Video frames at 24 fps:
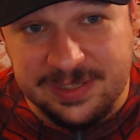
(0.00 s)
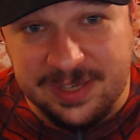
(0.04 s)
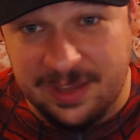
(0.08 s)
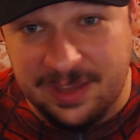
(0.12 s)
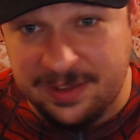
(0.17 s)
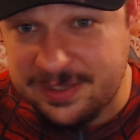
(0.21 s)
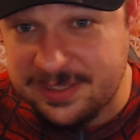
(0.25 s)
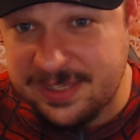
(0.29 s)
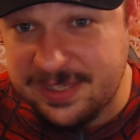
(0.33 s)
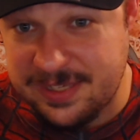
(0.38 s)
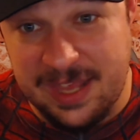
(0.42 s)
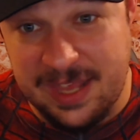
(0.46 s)
I'll
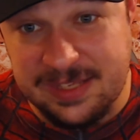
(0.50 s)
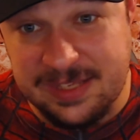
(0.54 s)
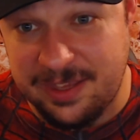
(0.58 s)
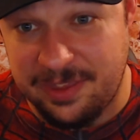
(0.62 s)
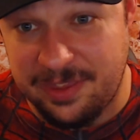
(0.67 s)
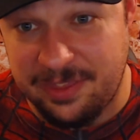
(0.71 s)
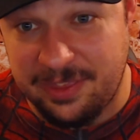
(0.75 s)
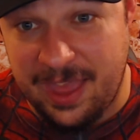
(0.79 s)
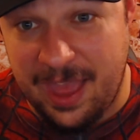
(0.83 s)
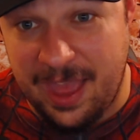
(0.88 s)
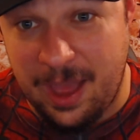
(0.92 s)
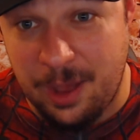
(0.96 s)
say it till
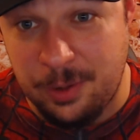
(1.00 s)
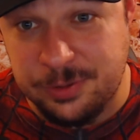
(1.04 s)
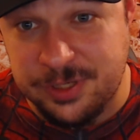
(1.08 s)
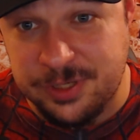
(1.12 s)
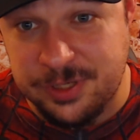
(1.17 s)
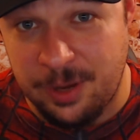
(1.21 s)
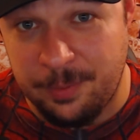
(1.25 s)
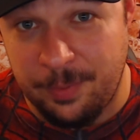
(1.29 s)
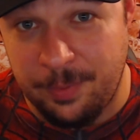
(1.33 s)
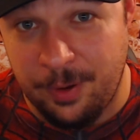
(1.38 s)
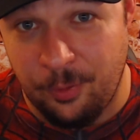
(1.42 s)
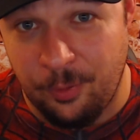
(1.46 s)
the cows
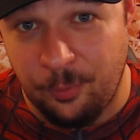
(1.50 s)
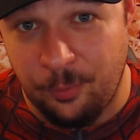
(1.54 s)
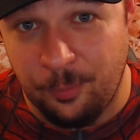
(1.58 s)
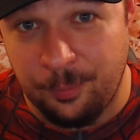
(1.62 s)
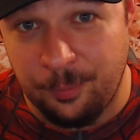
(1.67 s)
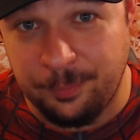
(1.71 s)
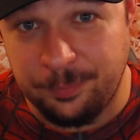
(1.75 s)
come home.